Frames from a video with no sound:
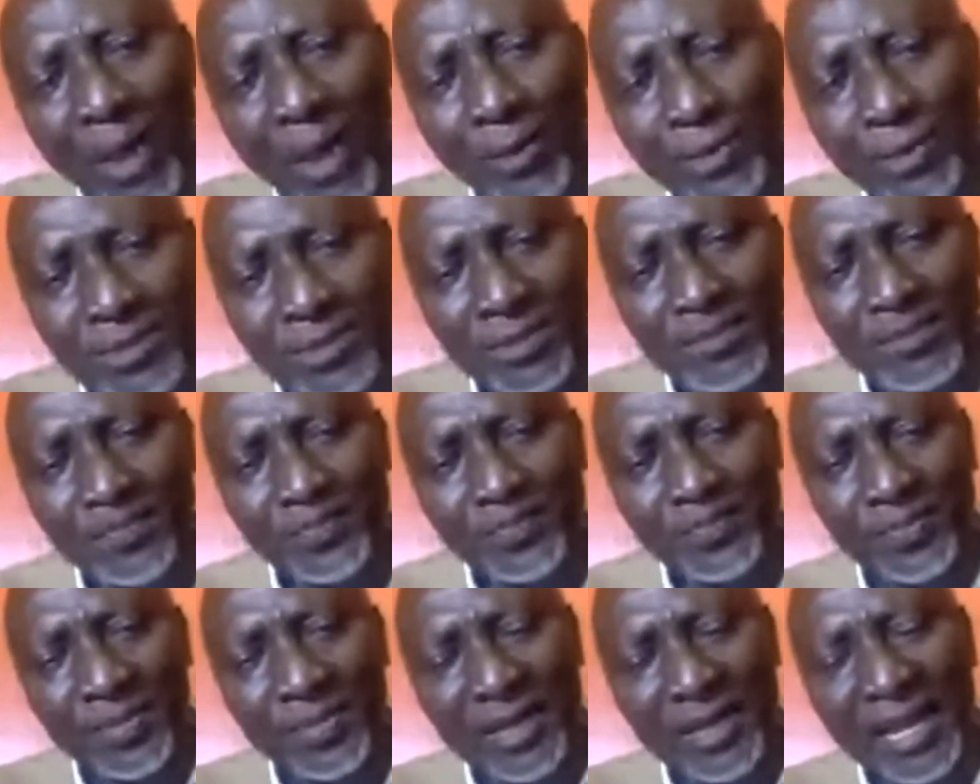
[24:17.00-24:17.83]
out
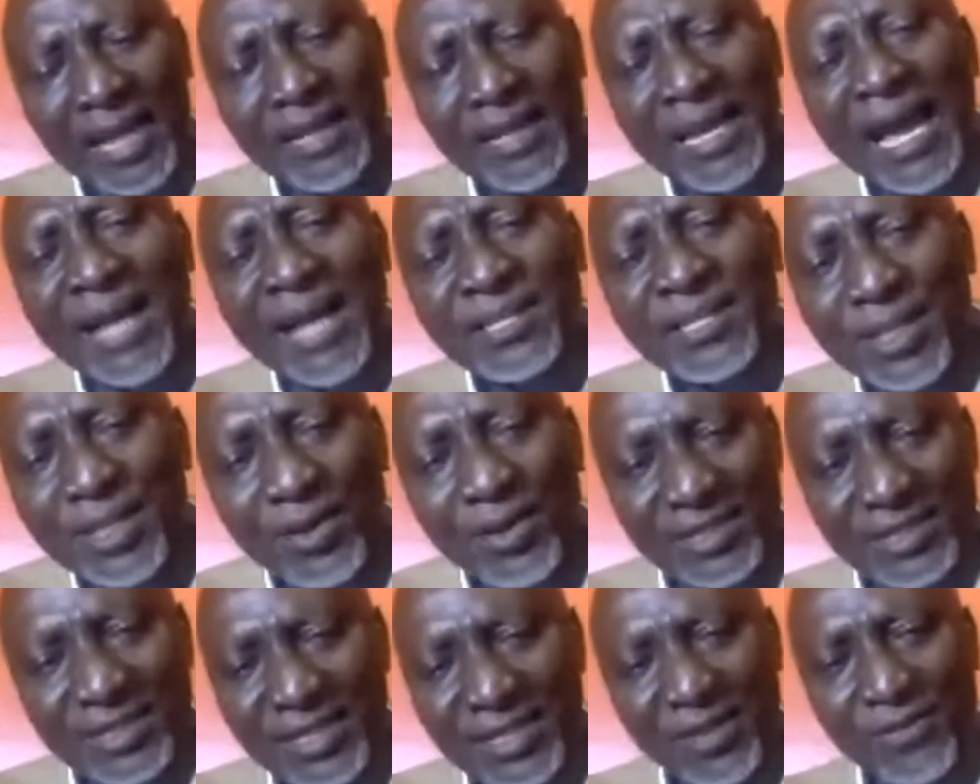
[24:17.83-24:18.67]
and ask
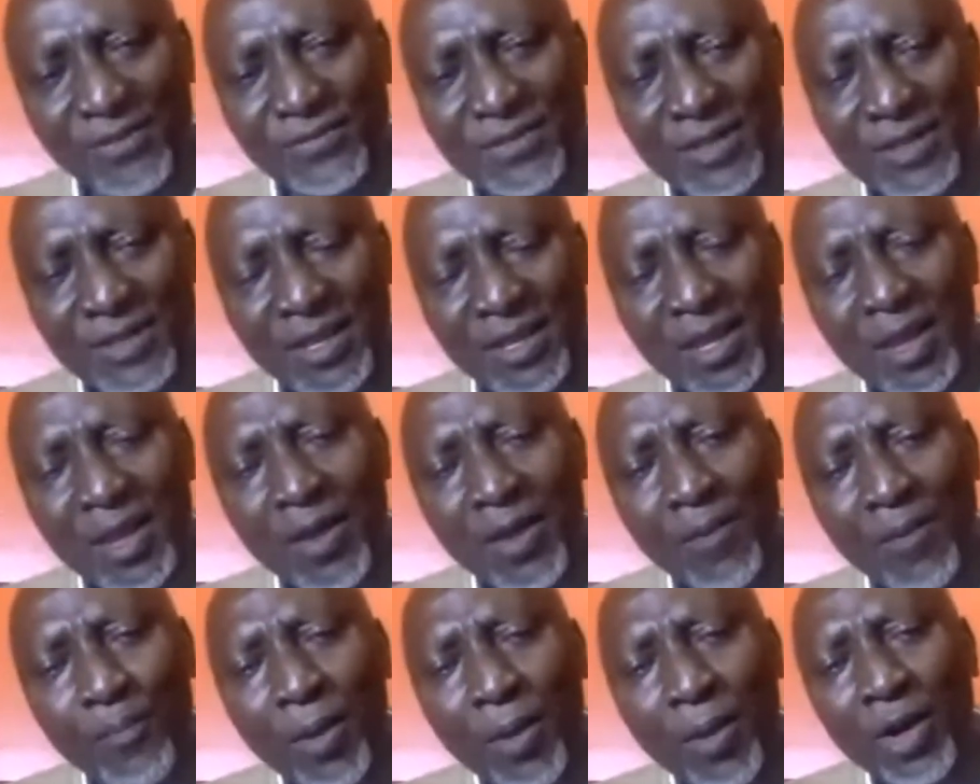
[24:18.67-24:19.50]
ourselves.
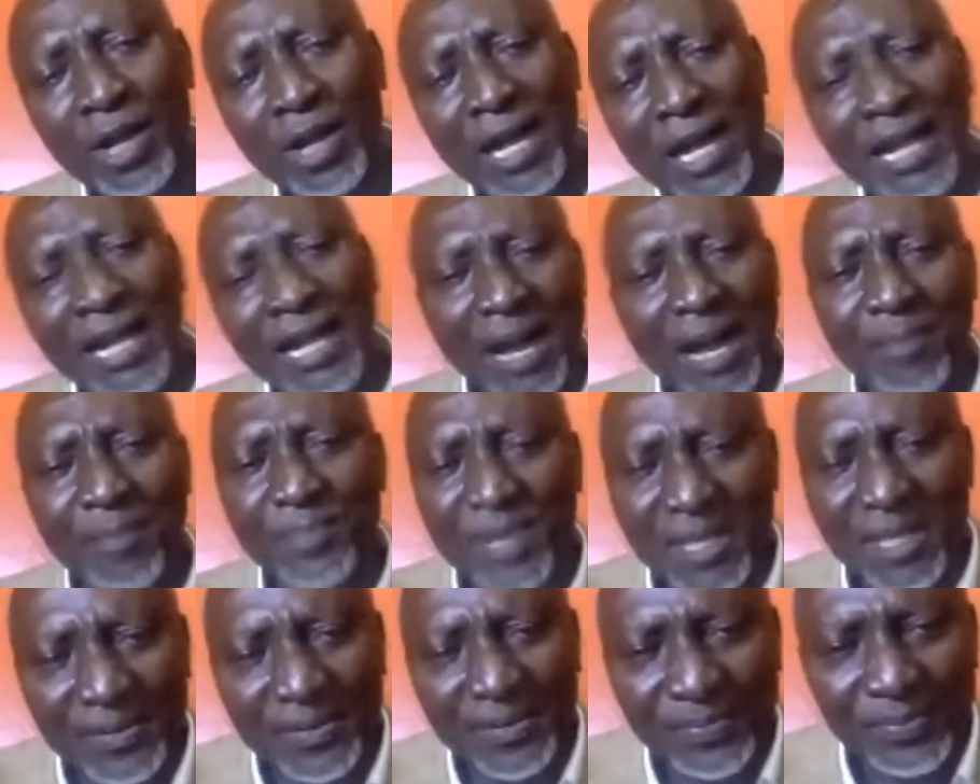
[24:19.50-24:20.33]
Paul
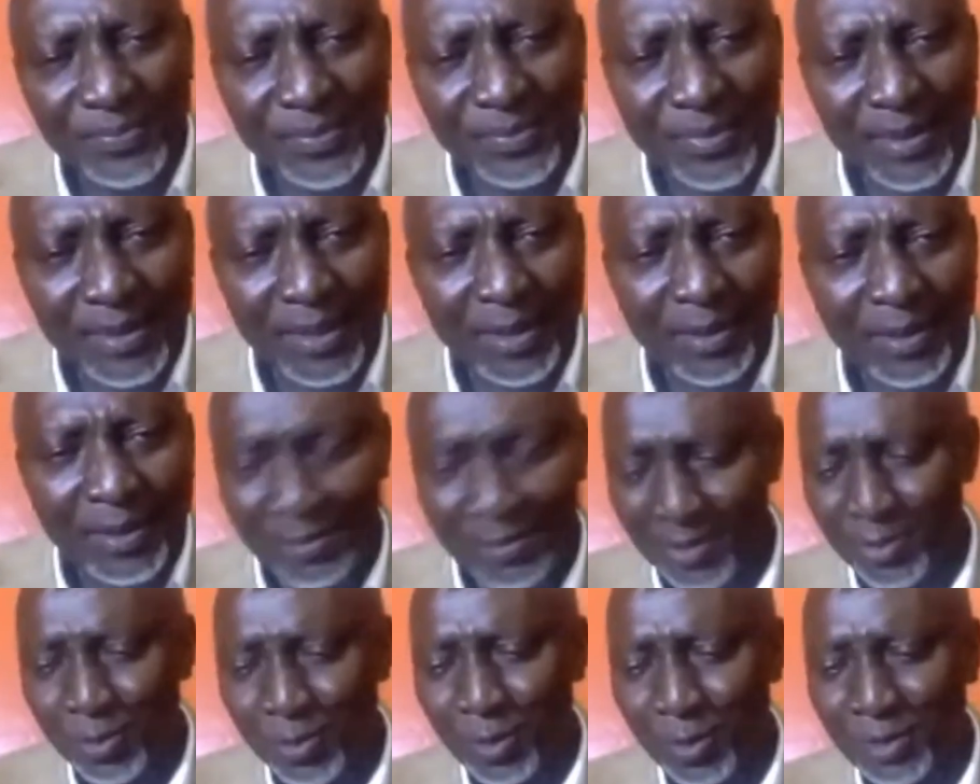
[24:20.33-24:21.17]
Kagame,
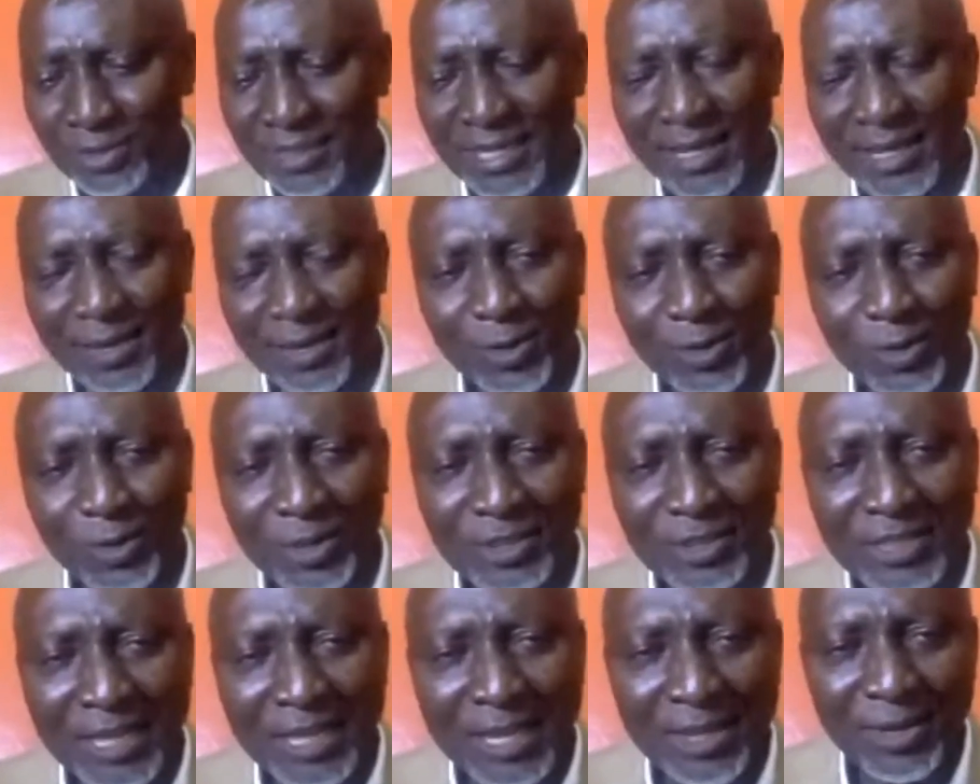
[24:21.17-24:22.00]
he was
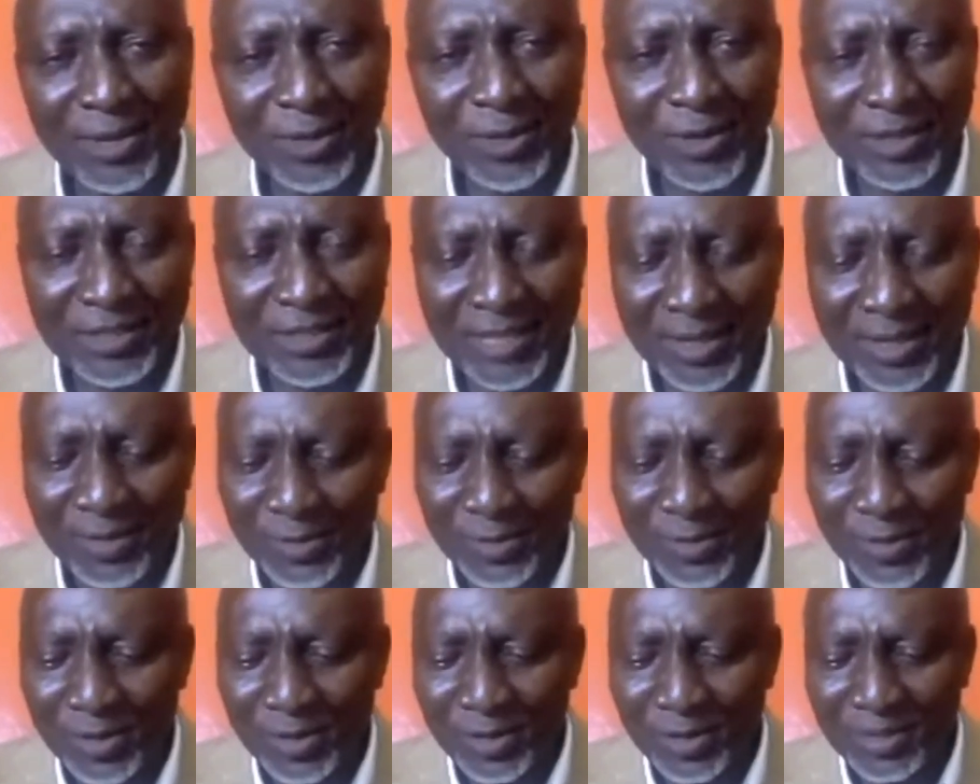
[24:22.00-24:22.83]

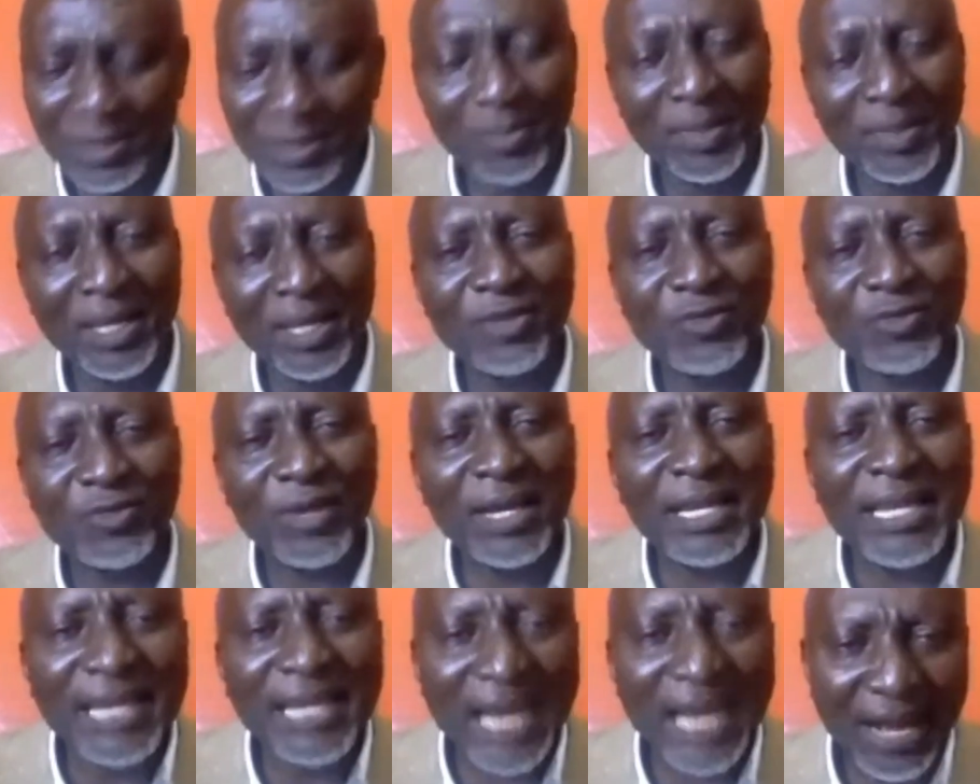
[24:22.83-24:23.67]
a military
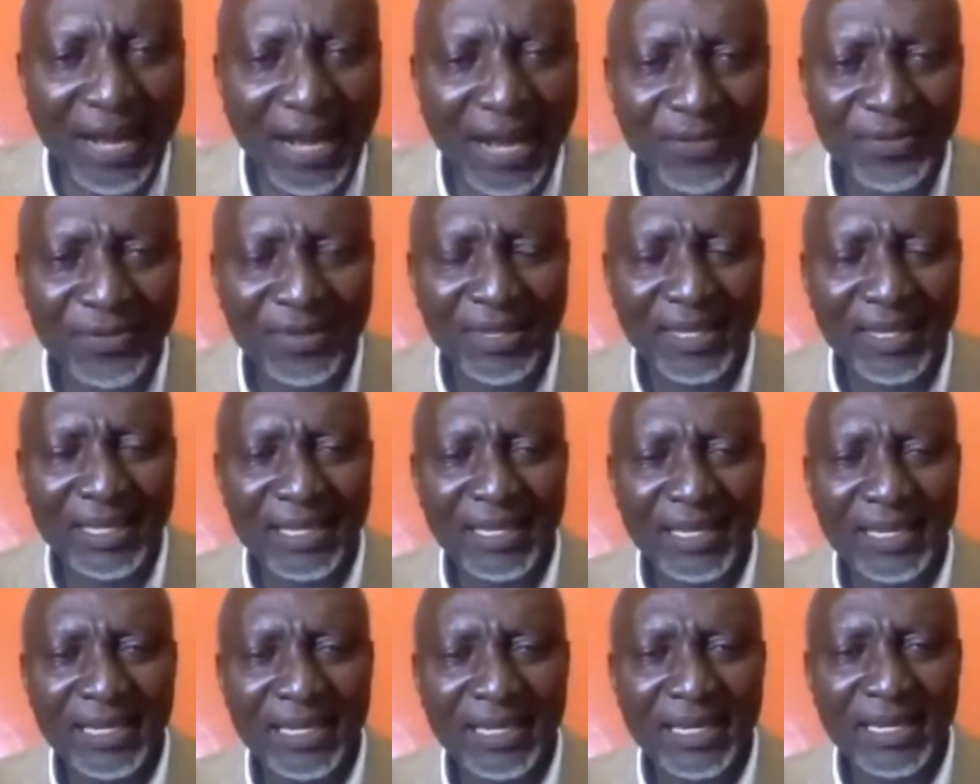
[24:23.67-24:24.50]
leader.
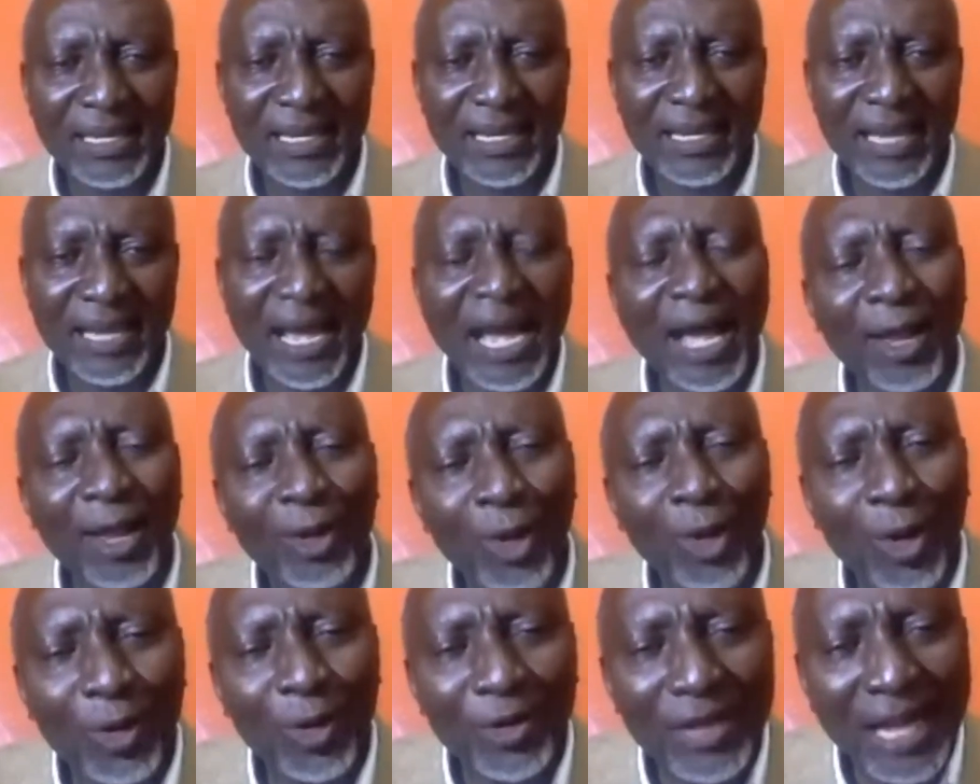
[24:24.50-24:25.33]
How
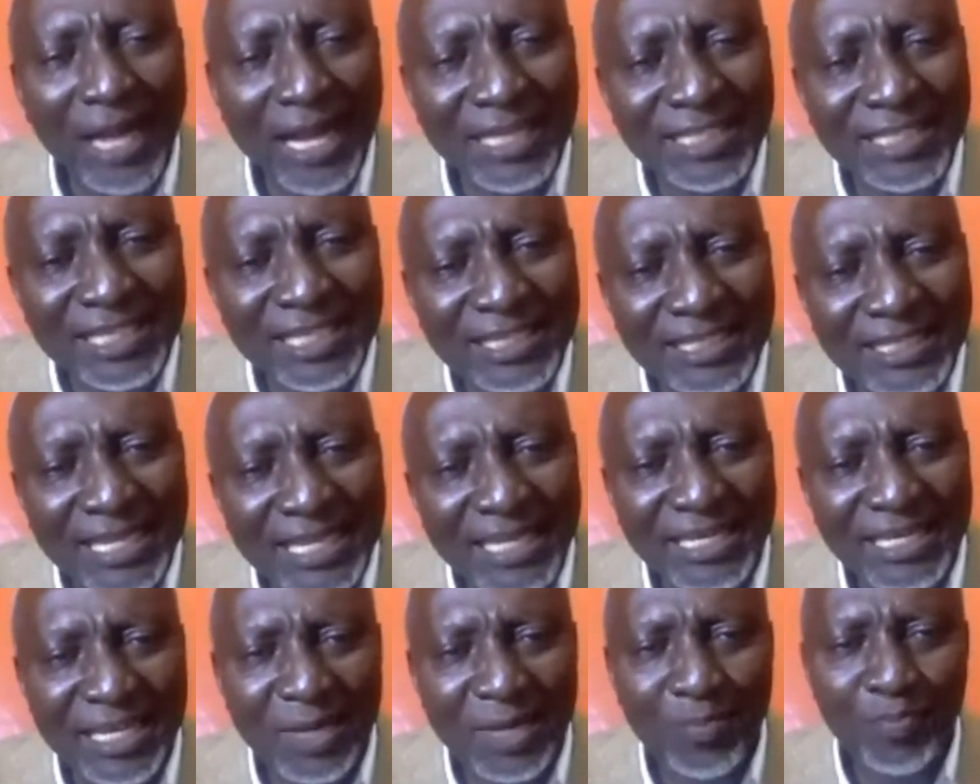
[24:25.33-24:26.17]
long has he
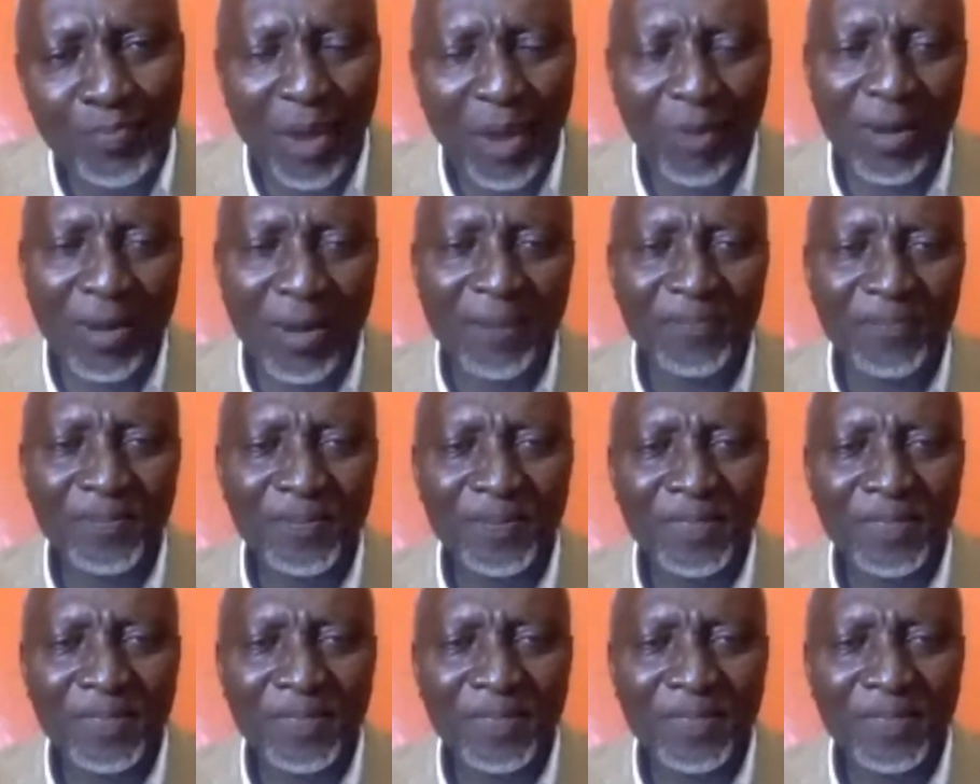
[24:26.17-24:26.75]
stayed in power?